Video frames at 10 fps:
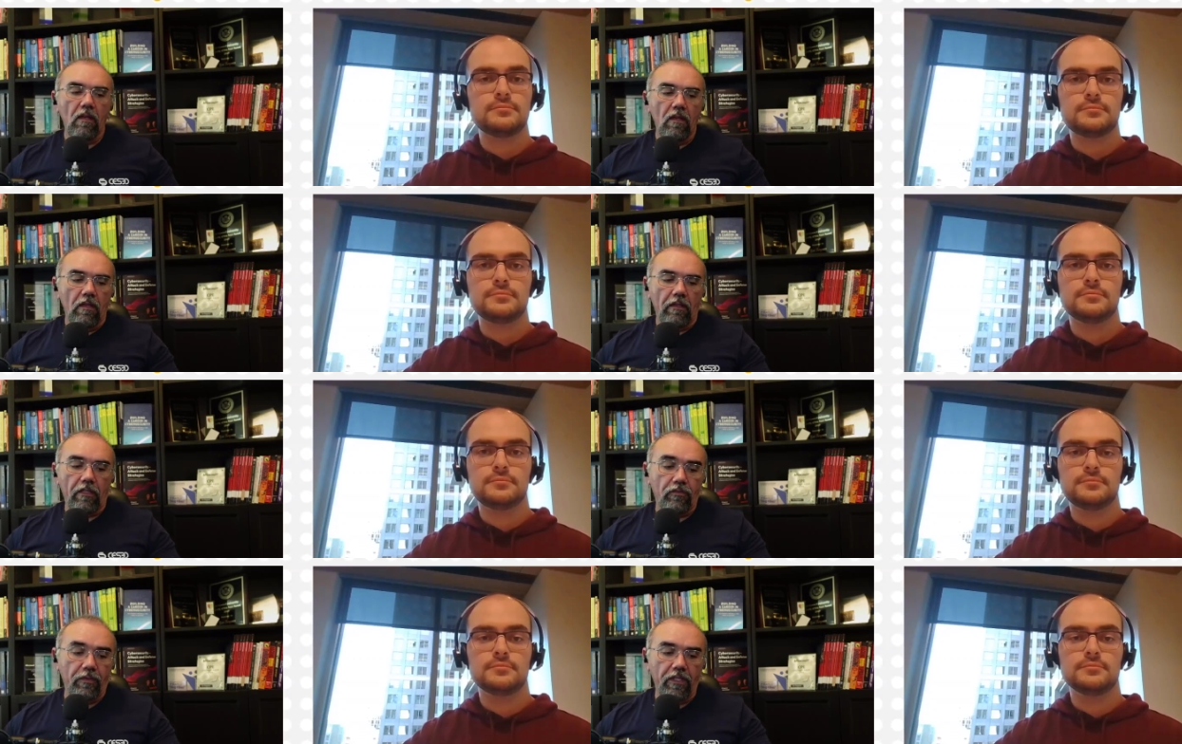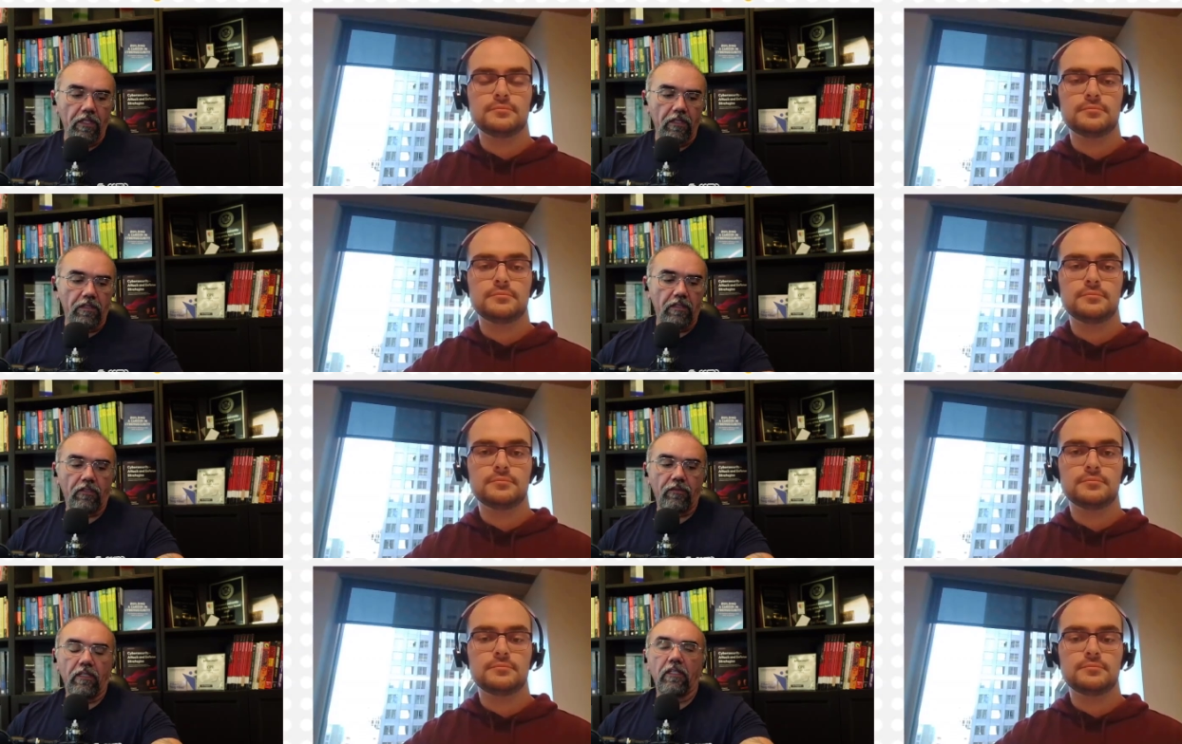Speaker 1: that's really good. That's
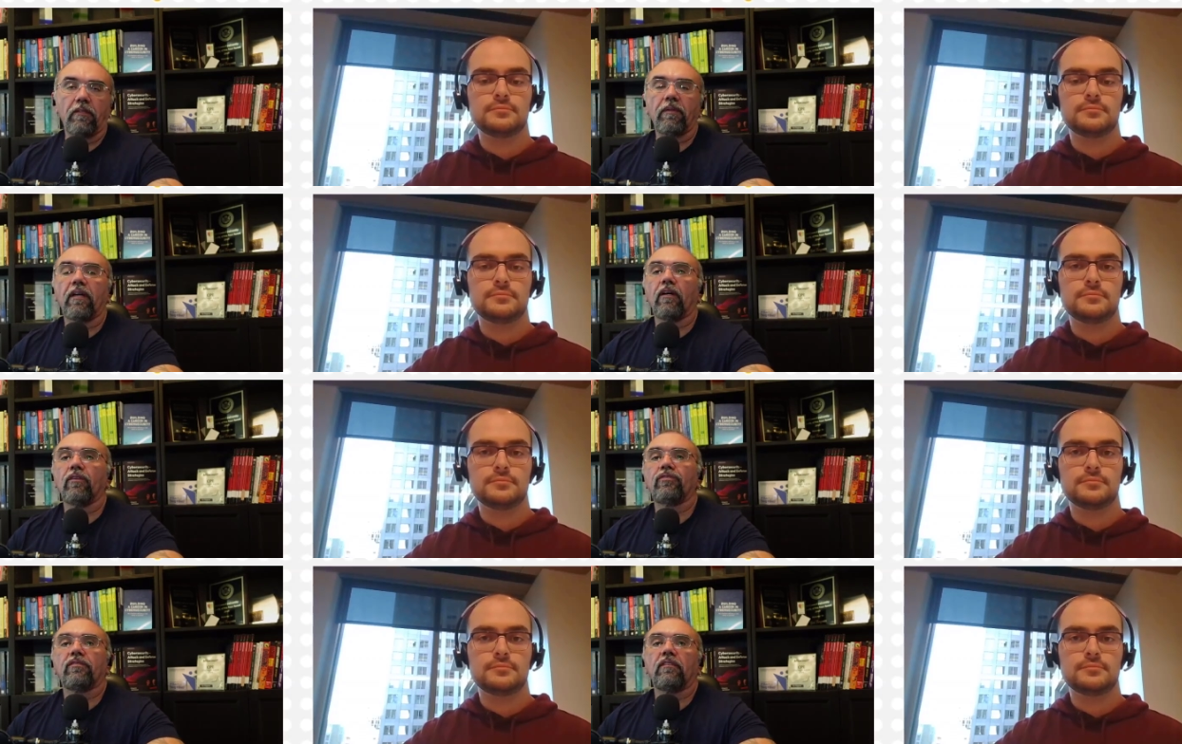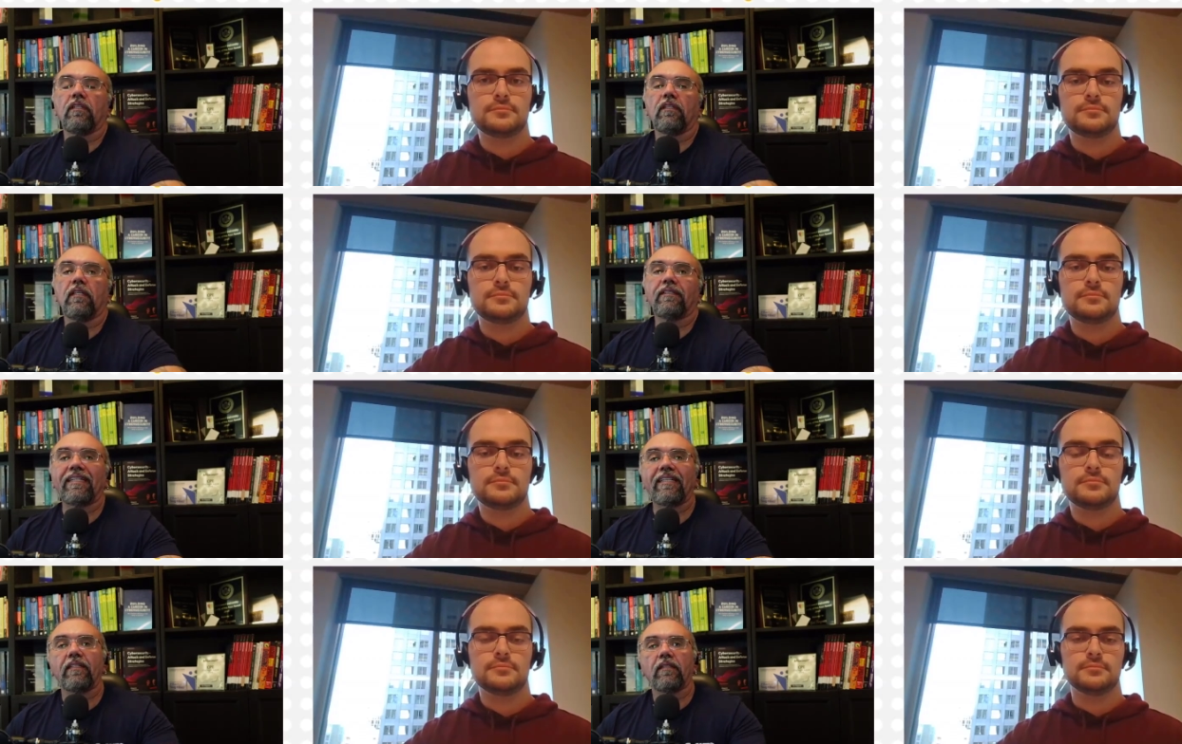really good because the, the
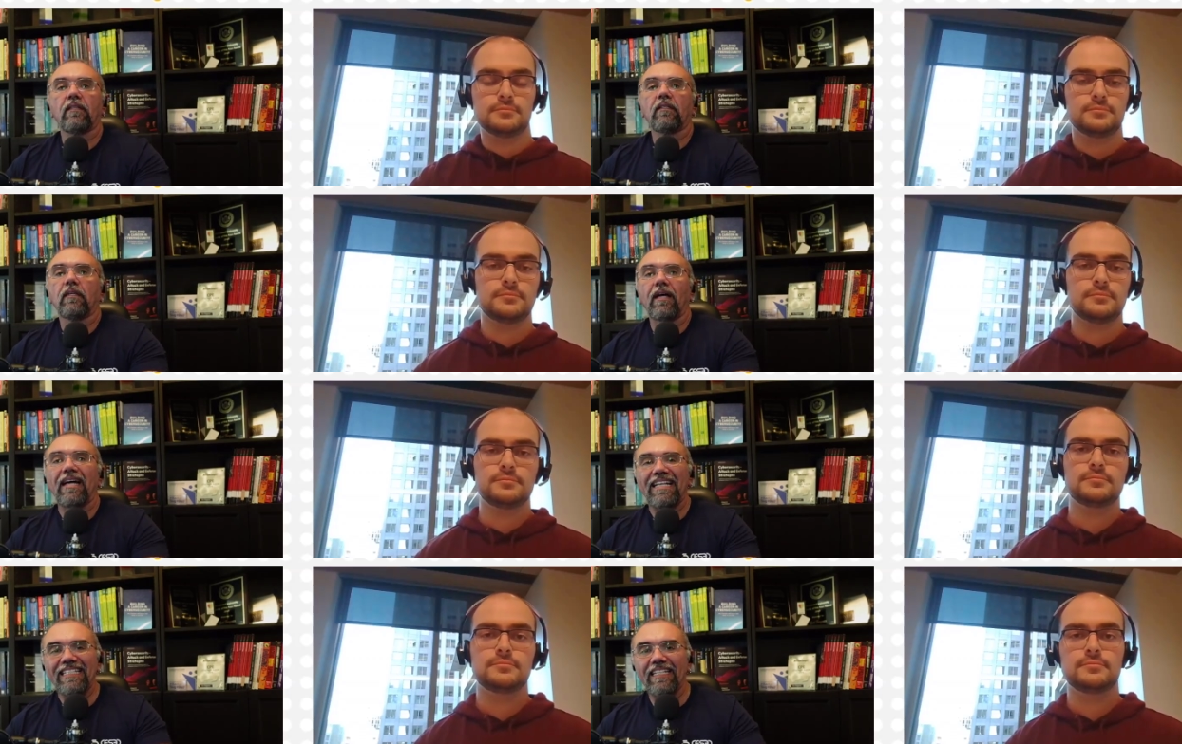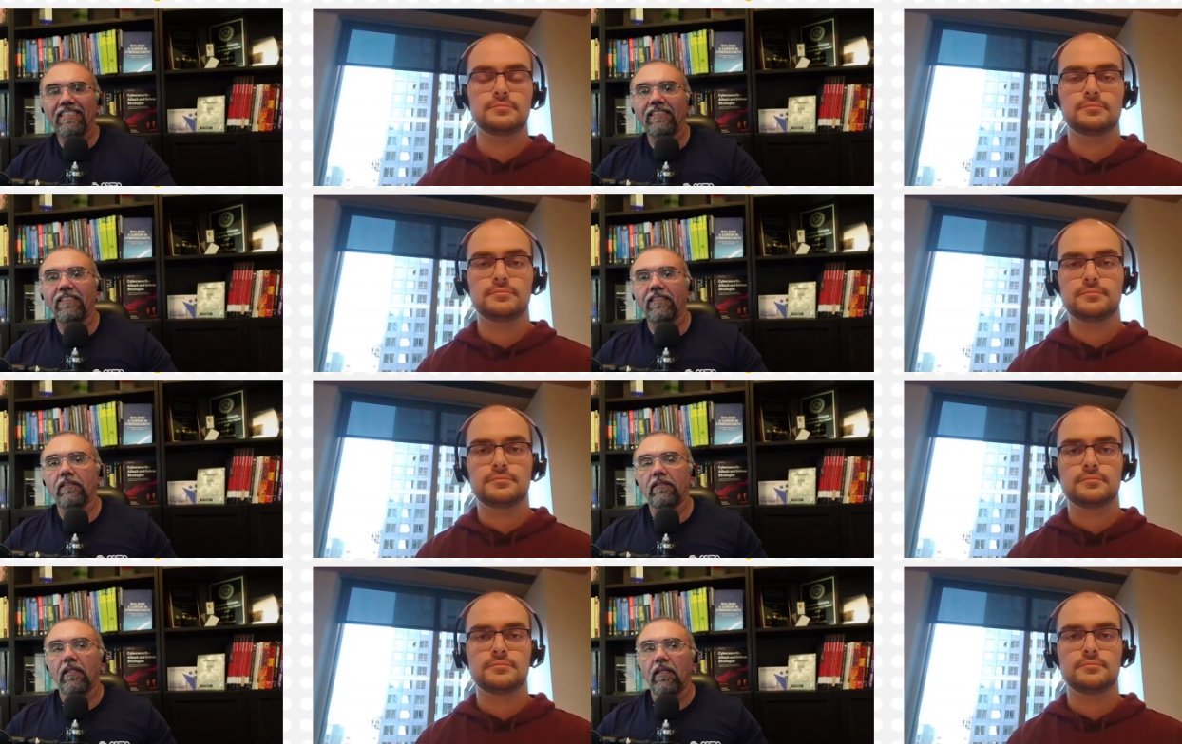entire
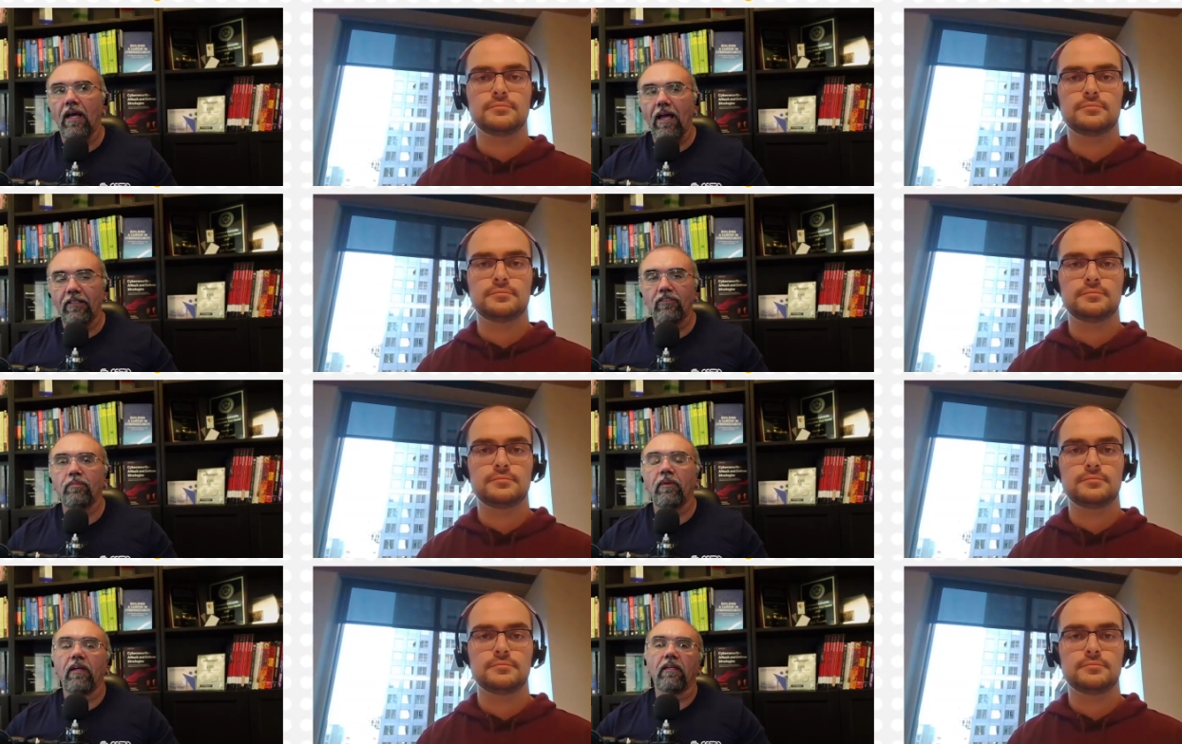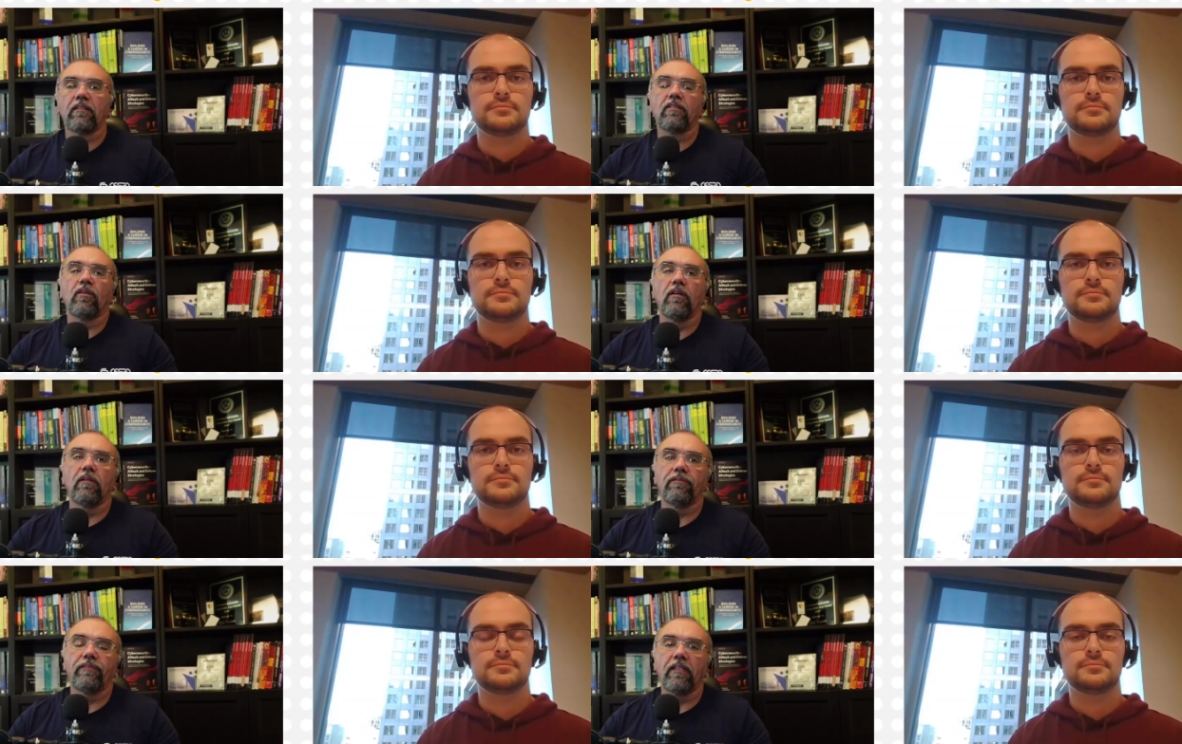identity aspect
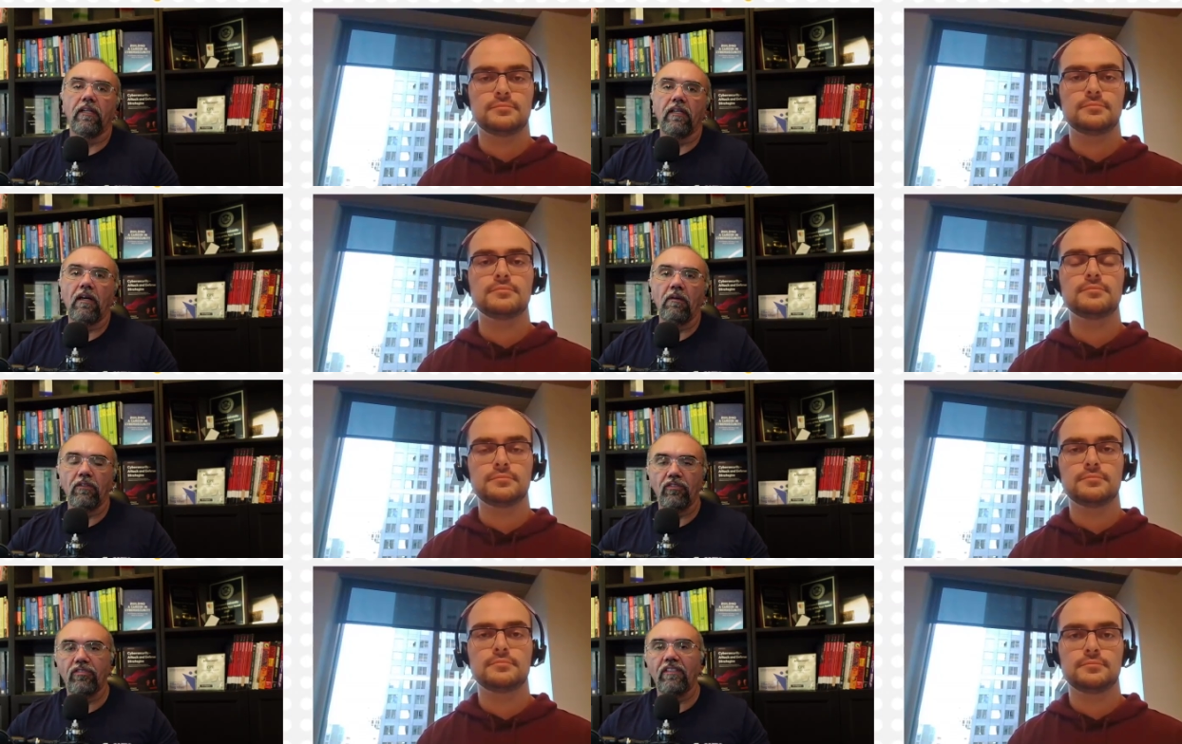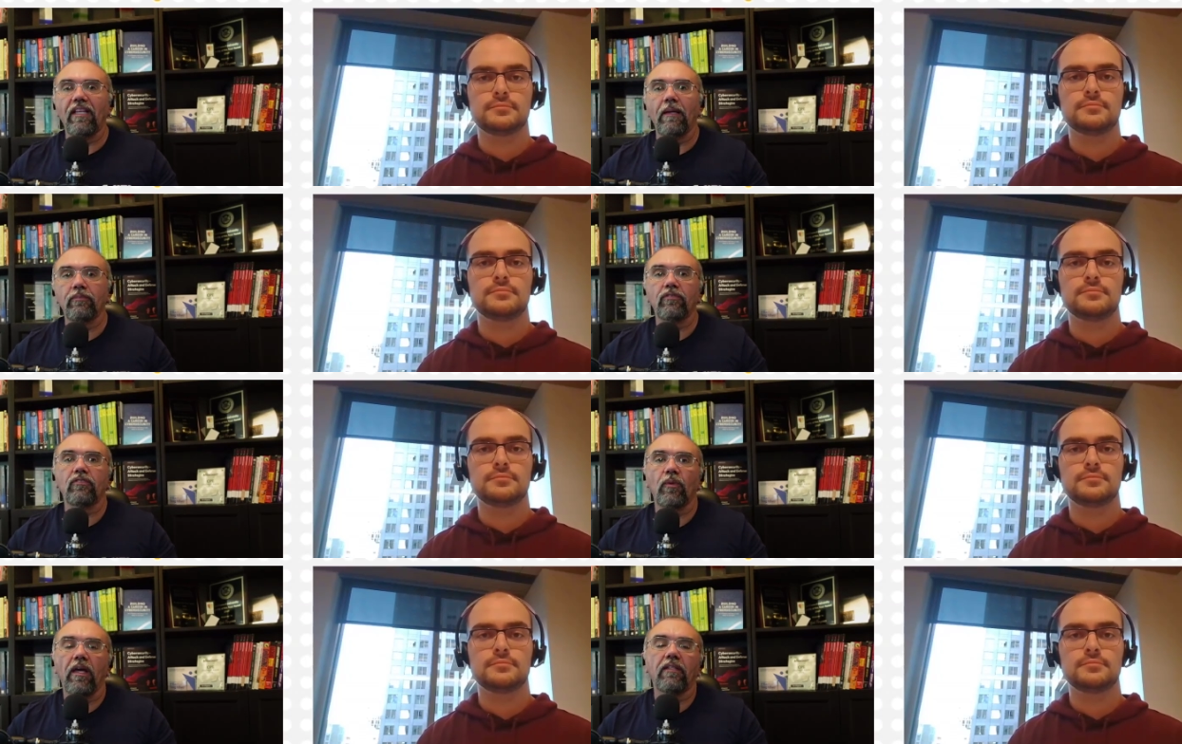of uh, our CNAPP
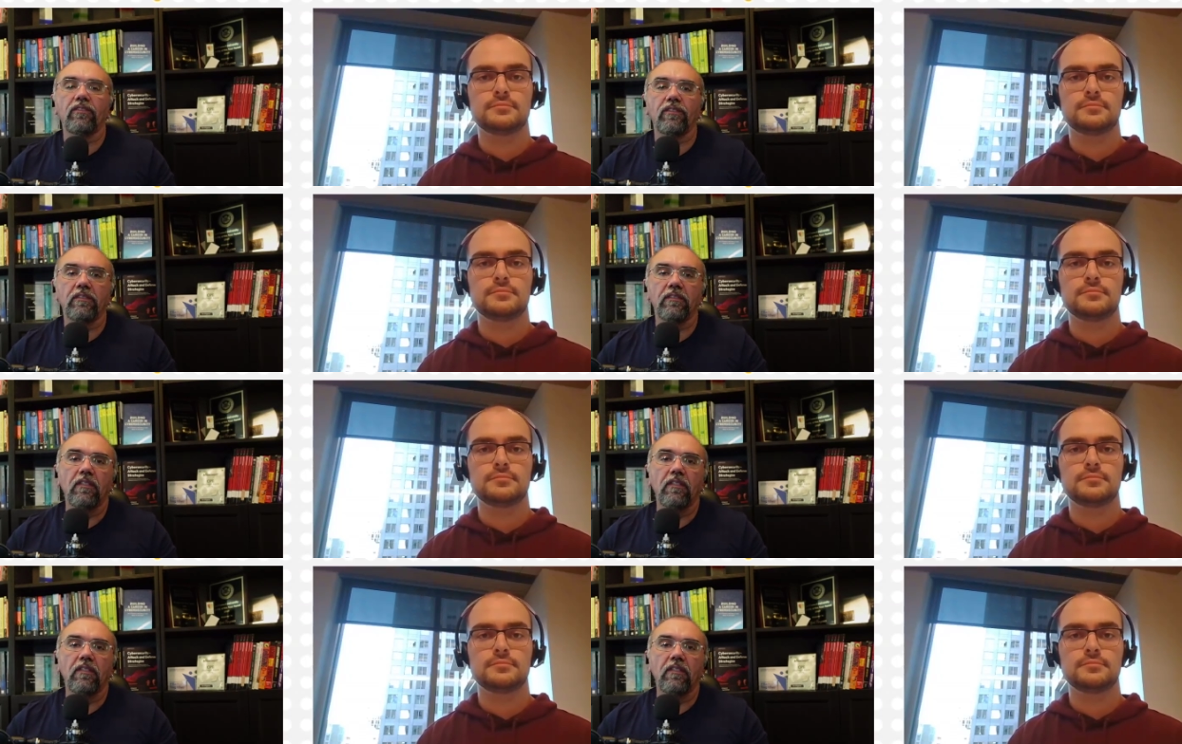strategy